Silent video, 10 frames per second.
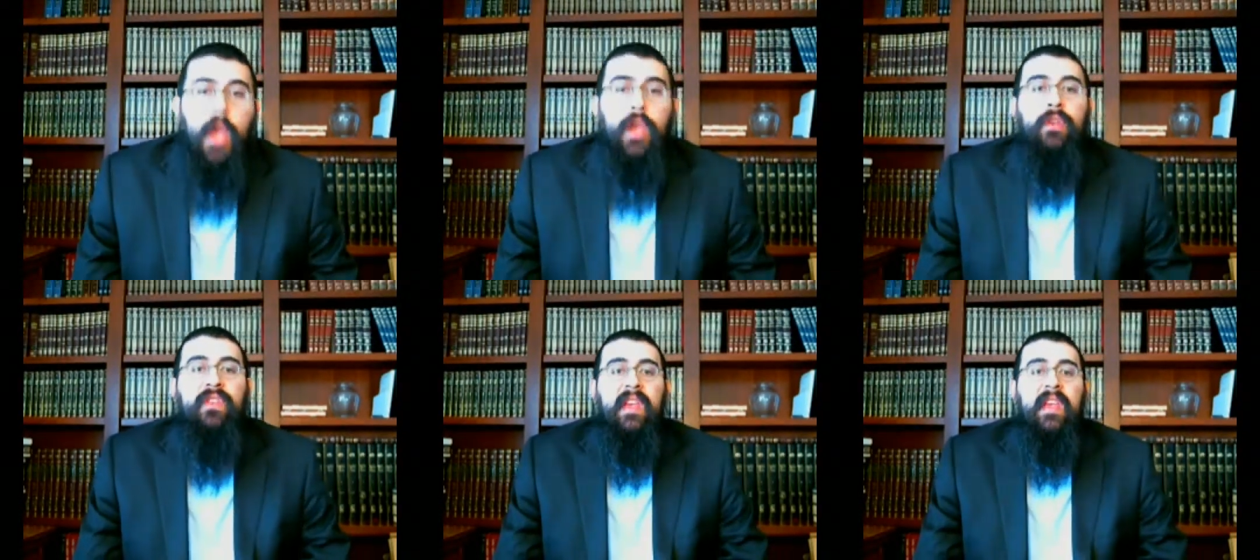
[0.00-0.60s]
You
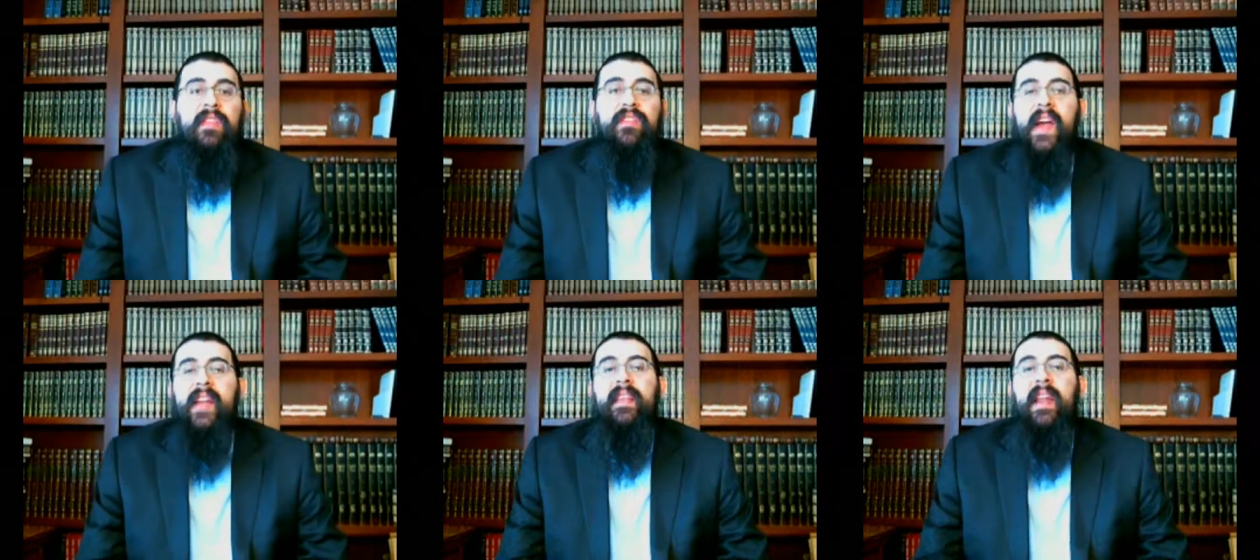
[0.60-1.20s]
see, the
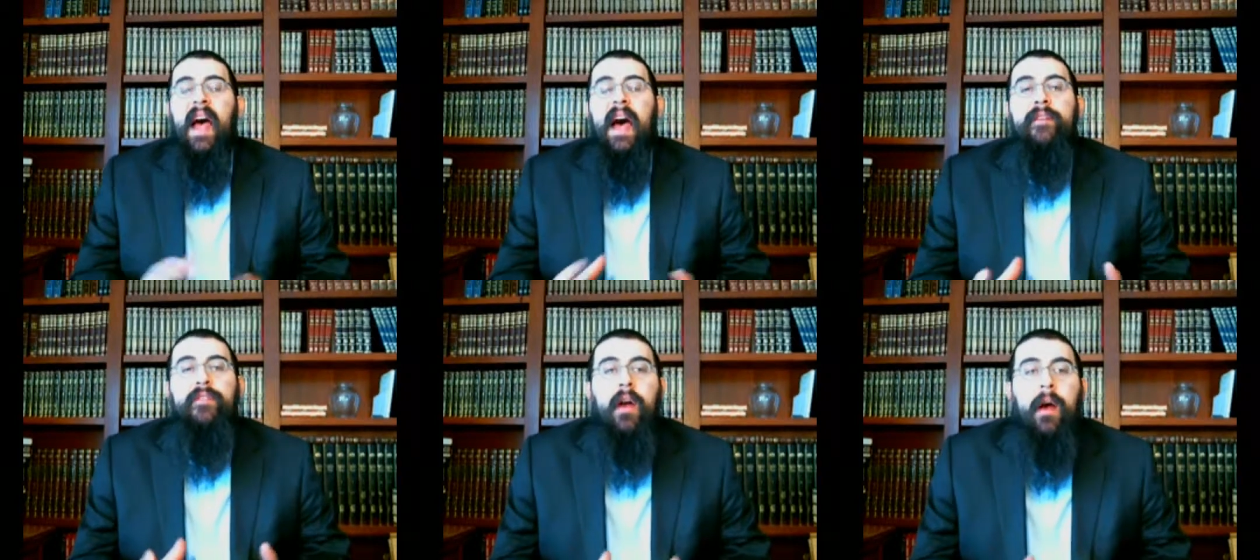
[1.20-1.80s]
fact that
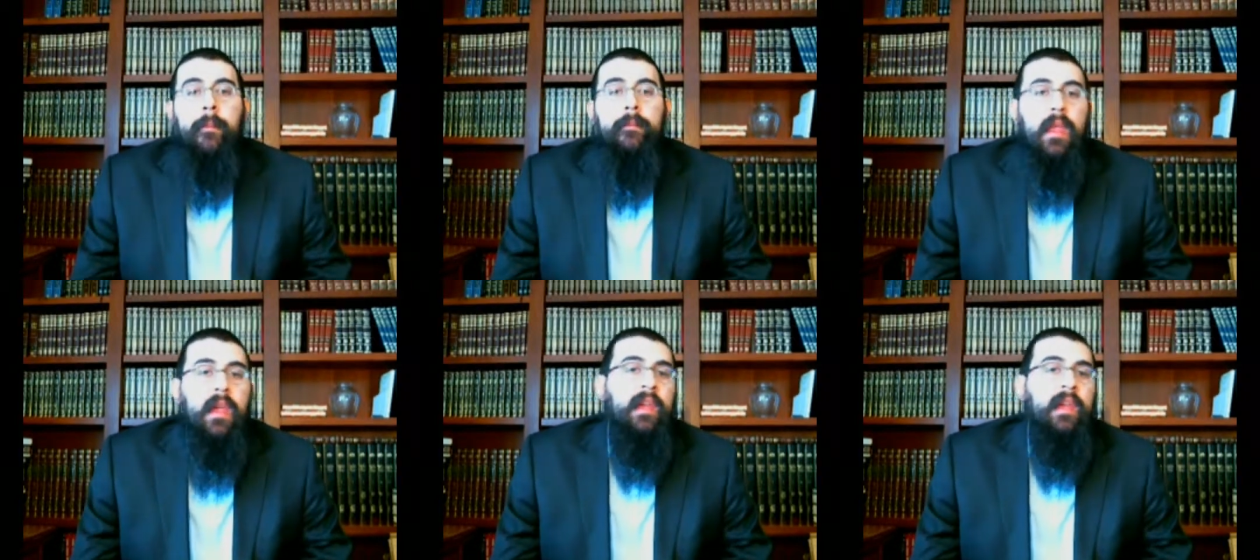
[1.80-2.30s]
Abraham,